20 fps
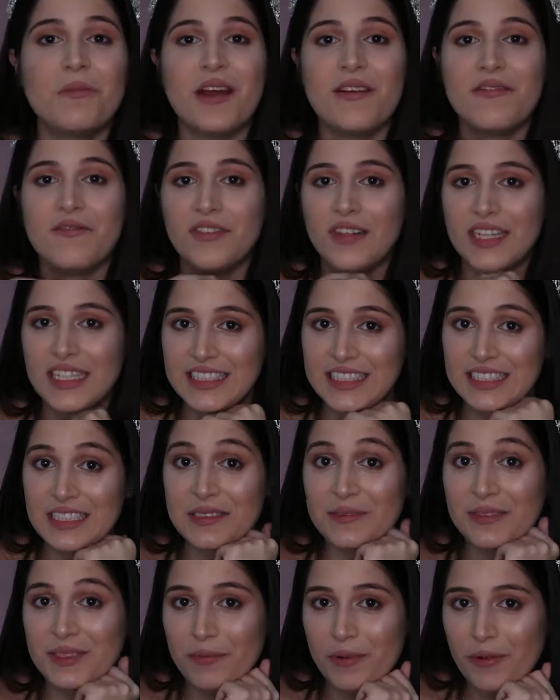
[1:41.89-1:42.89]
my first
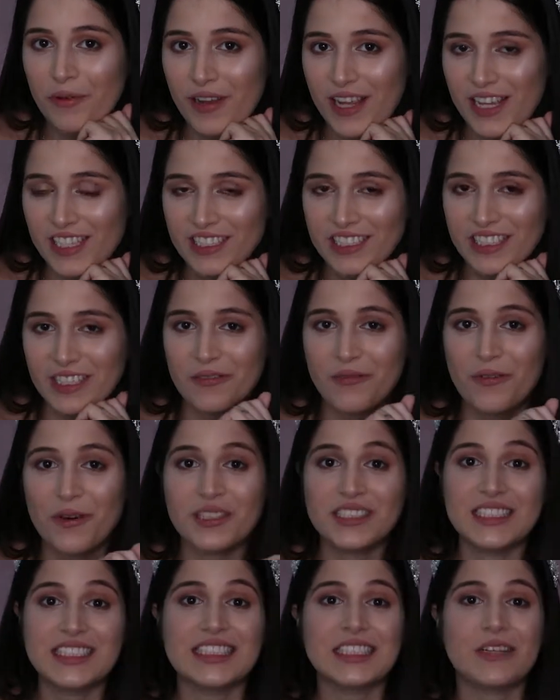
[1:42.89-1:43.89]
inspiration
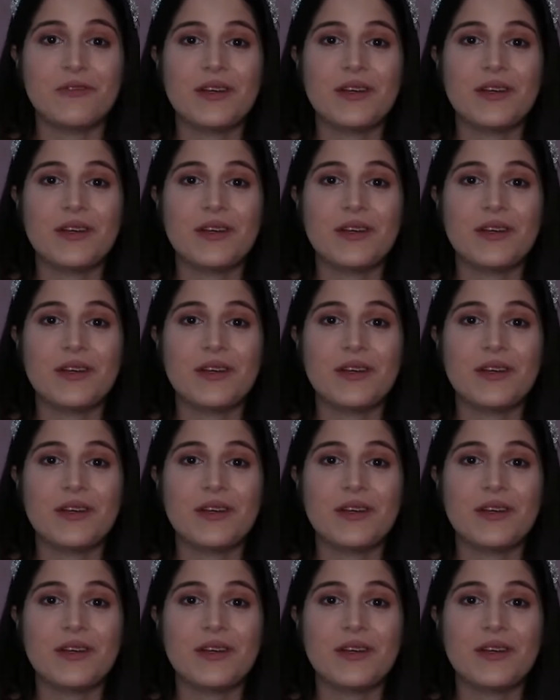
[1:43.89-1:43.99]
was